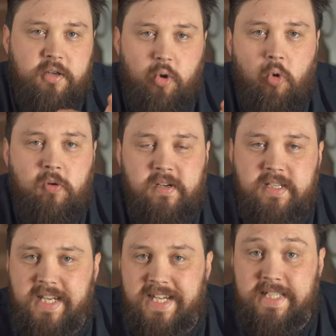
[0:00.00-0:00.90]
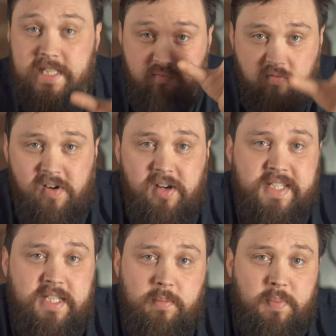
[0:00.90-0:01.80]
and orientated
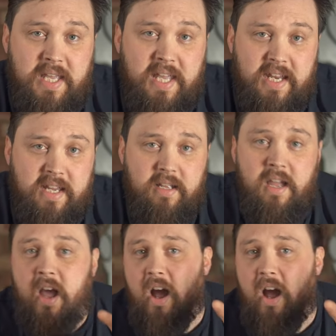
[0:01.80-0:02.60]
right at the beginning.